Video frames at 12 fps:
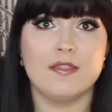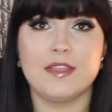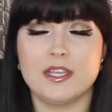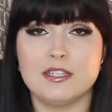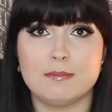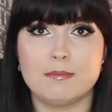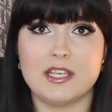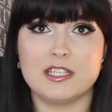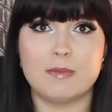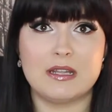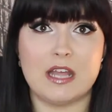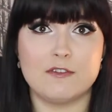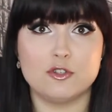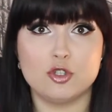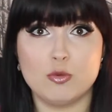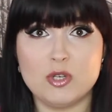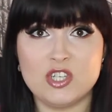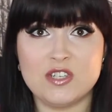This makes my life
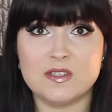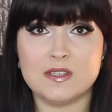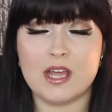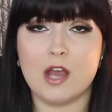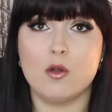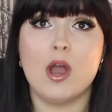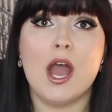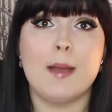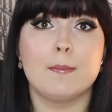so much easier now,